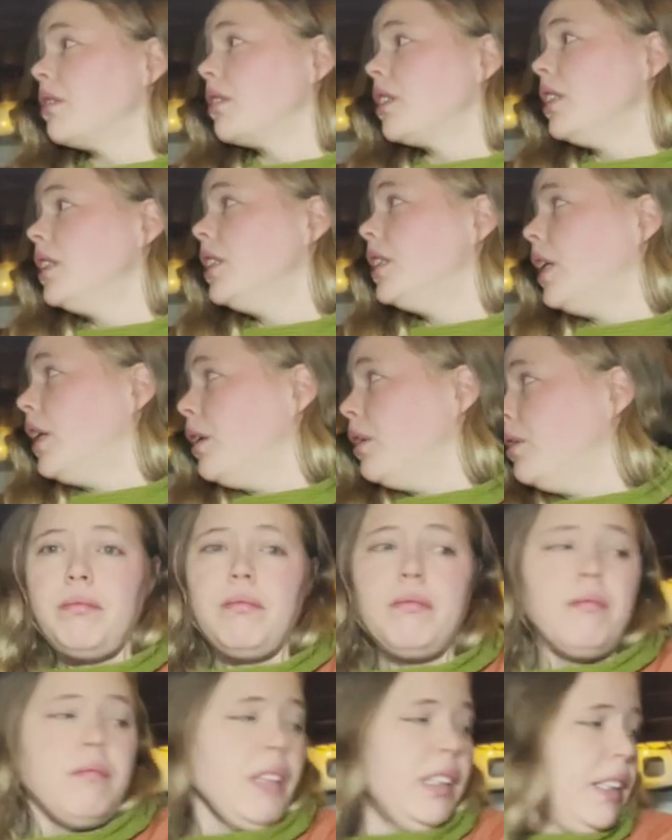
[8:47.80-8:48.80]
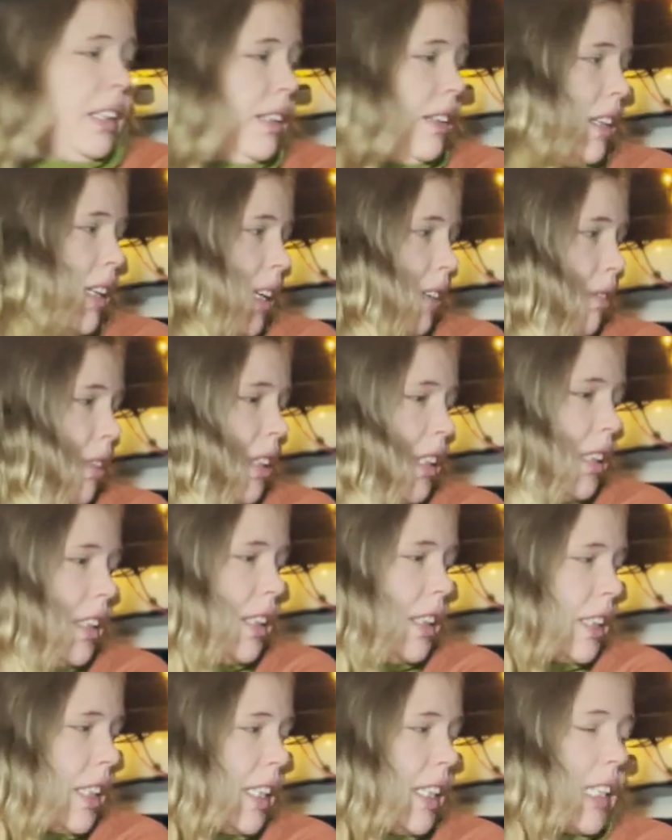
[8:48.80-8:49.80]
good to know that this thing really
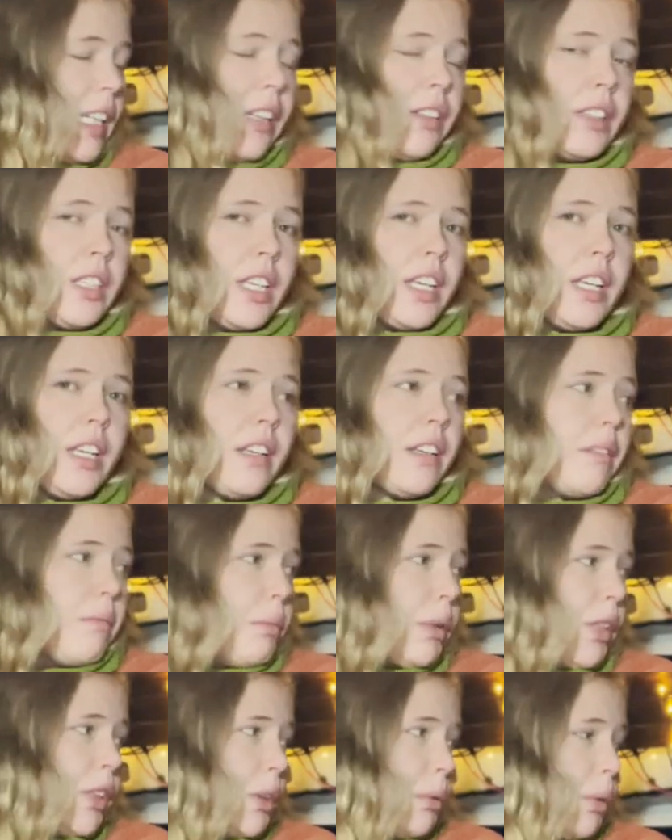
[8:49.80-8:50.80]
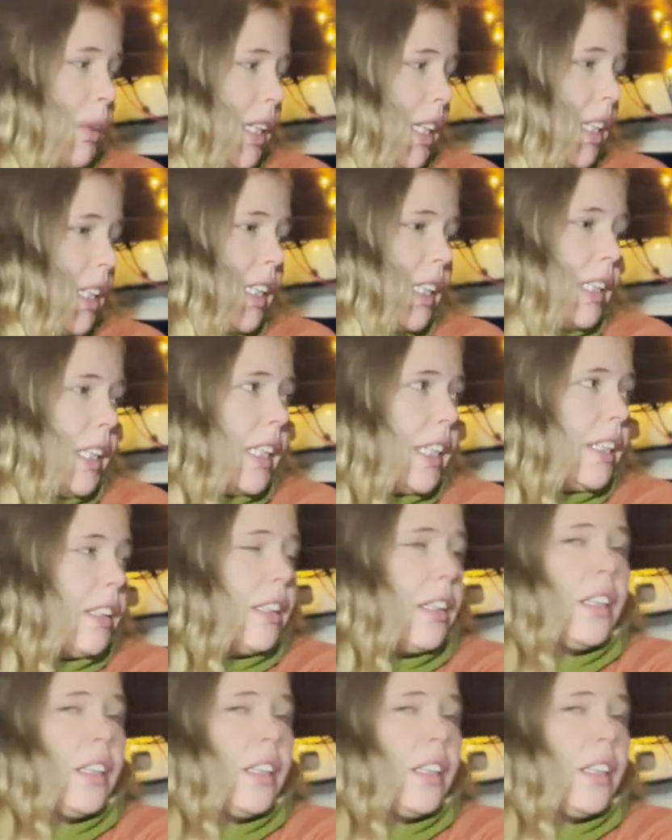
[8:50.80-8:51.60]
does kick out the heat and burns pretty cleanly.